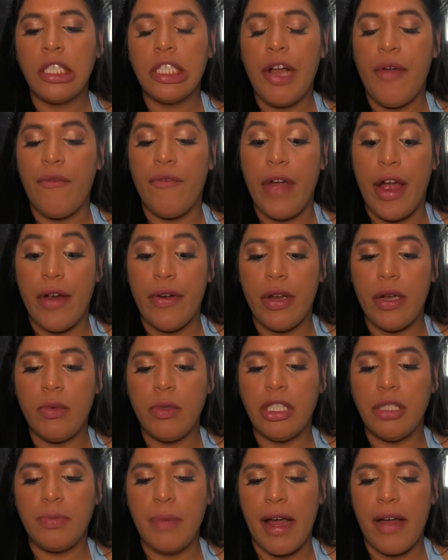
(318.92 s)
very
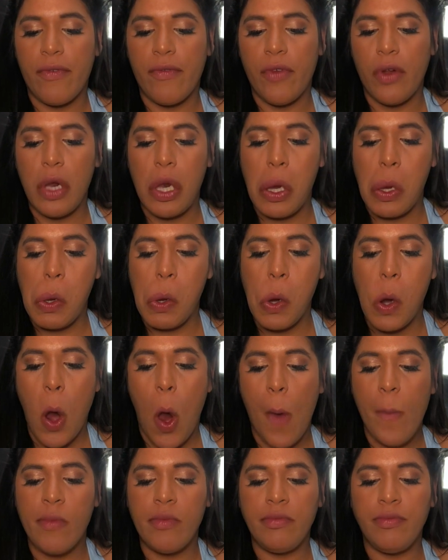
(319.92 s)
respectful.
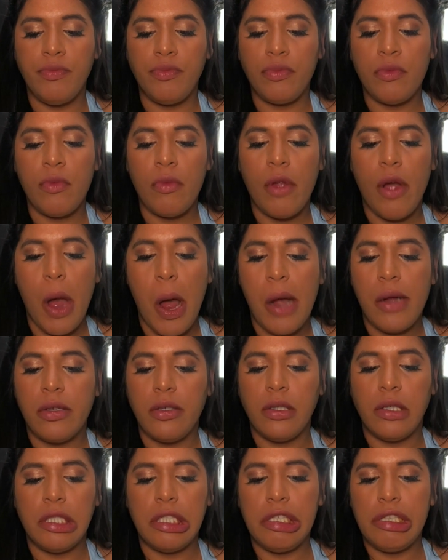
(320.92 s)

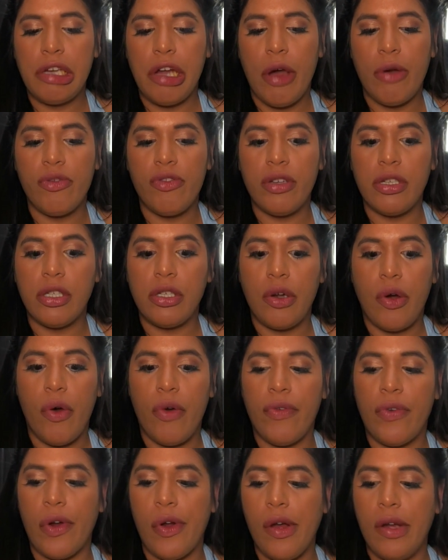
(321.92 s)
You know, just an
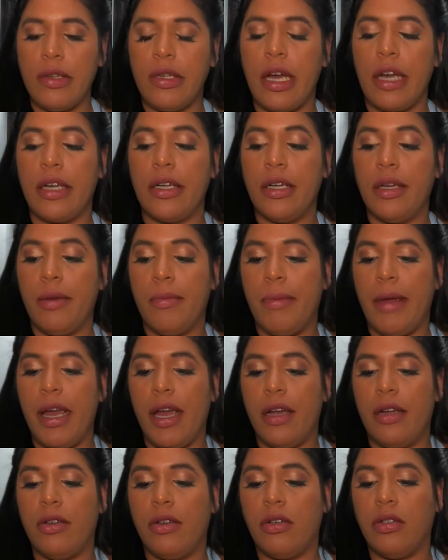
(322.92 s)
overall like good
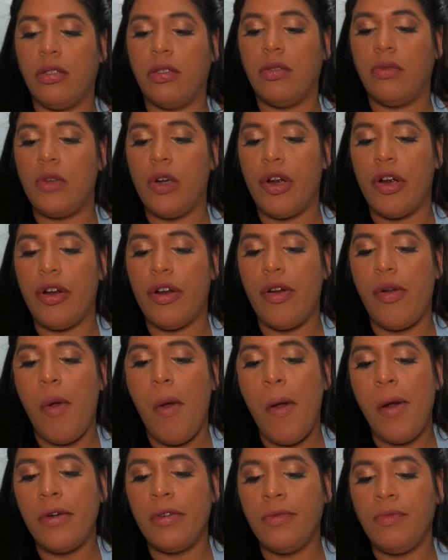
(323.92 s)
man. Her
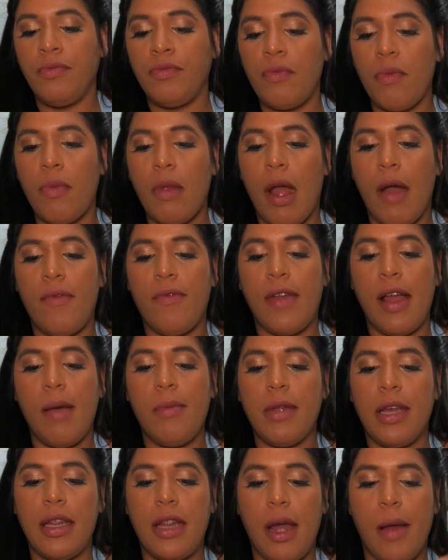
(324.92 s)

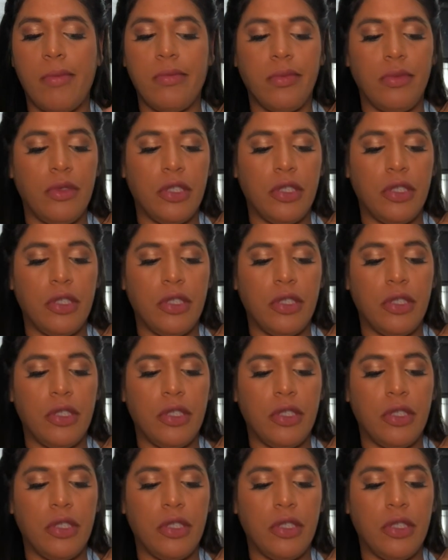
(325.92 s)
family and them,